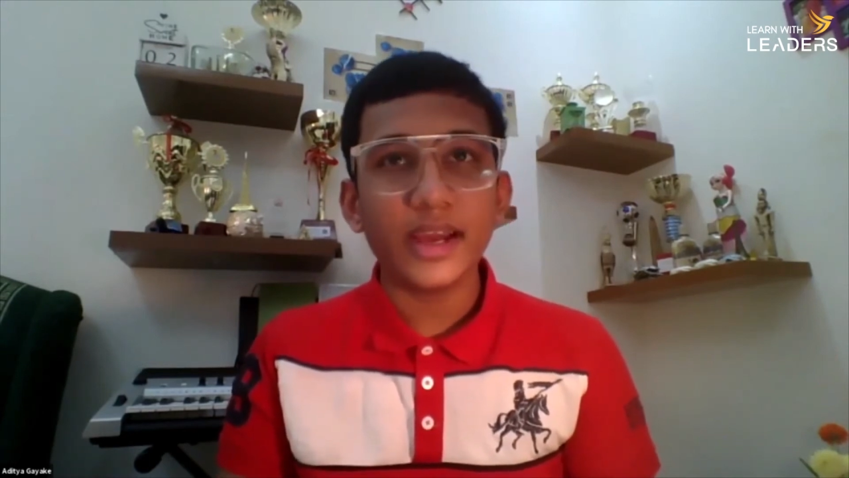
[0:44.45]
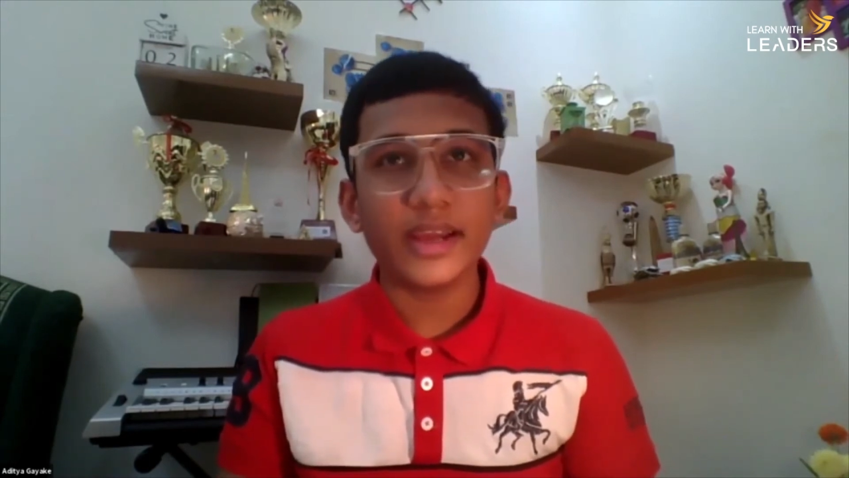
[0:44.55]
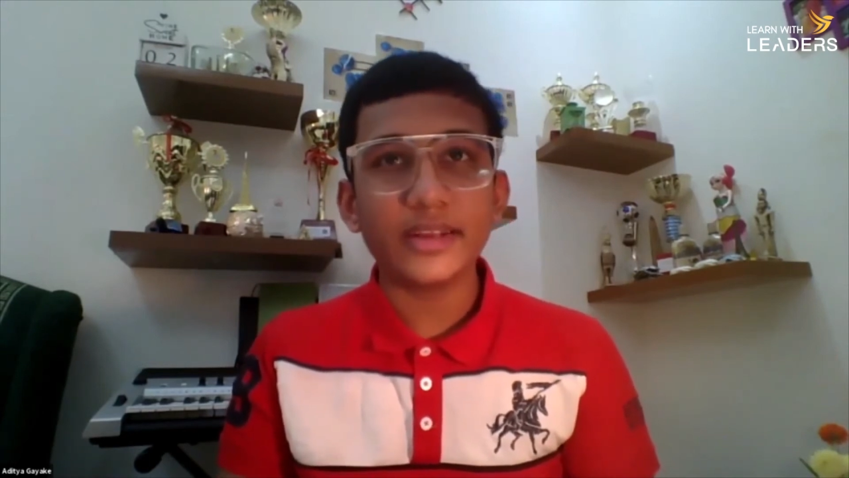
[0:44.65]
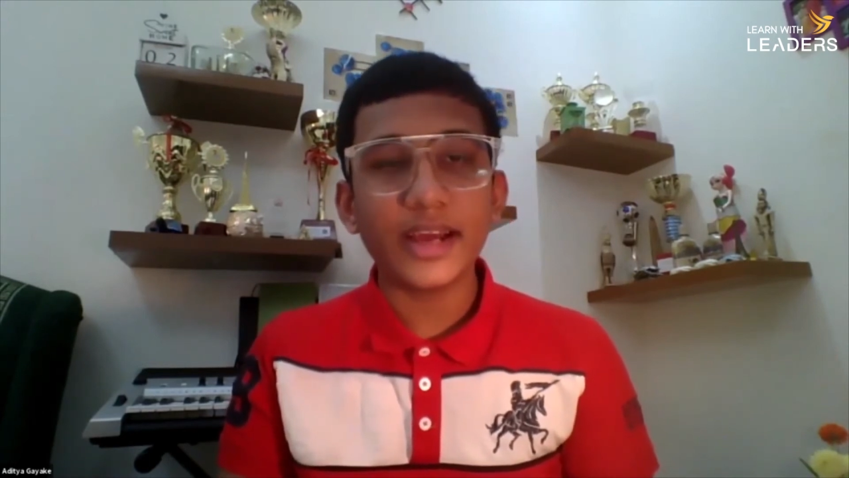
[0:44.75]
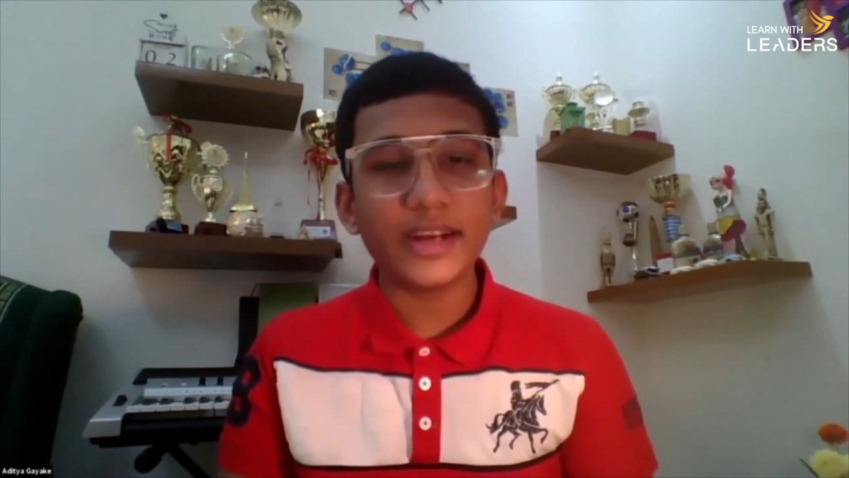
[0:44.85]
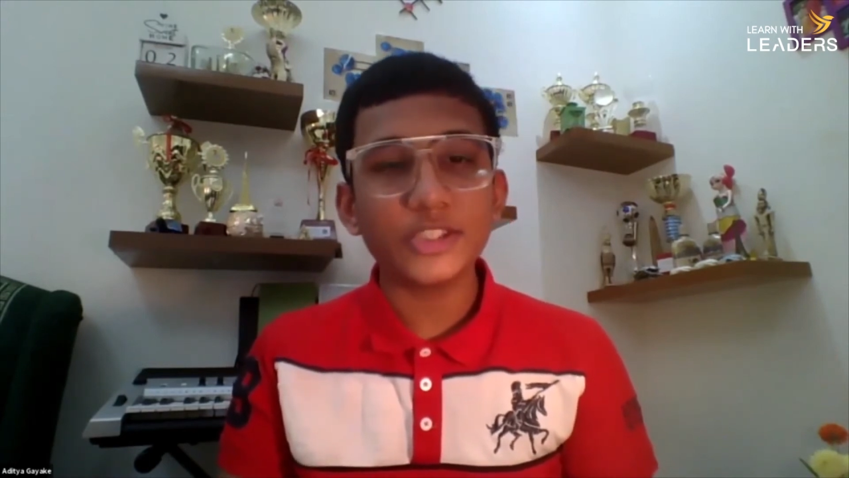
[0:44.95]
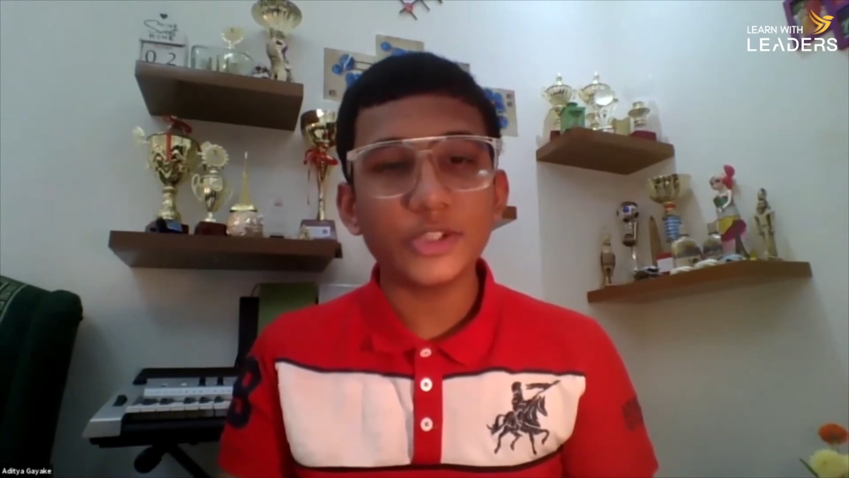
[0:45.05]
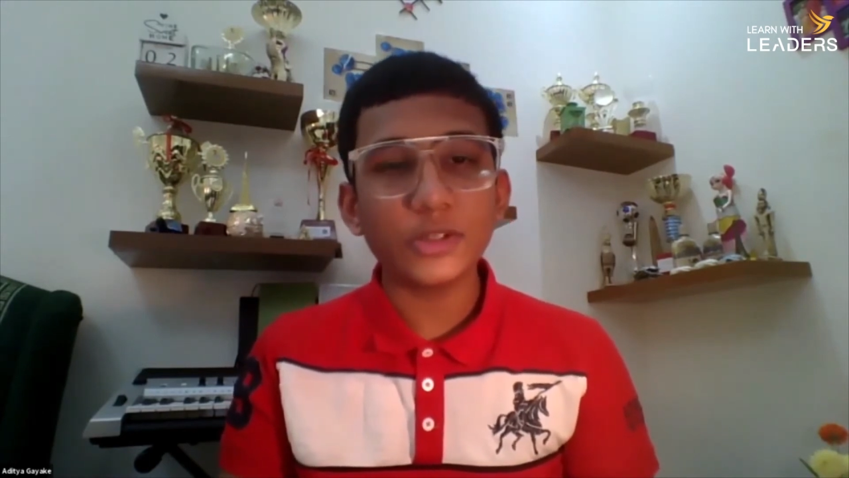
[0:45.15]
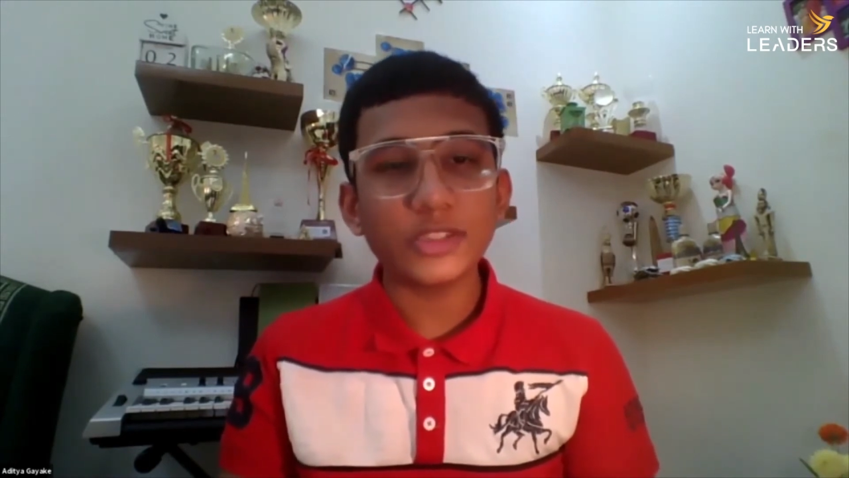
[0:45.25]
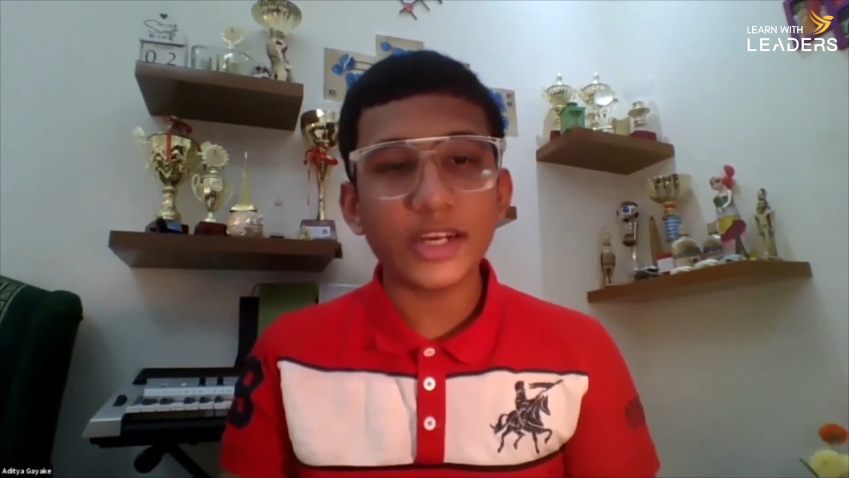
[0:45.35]
And that
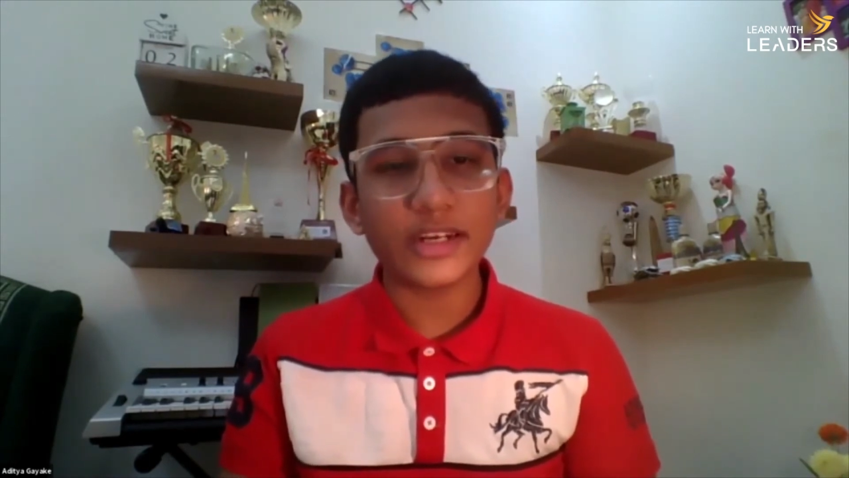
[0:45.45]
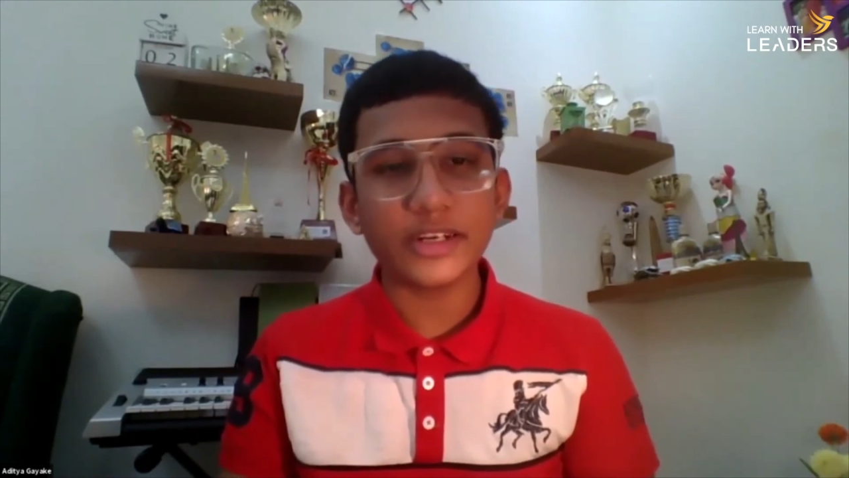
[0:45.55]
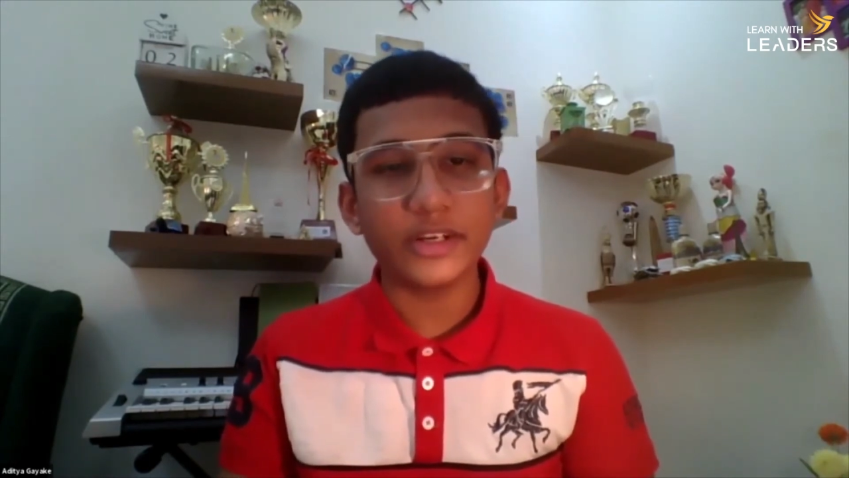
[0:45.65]
shows that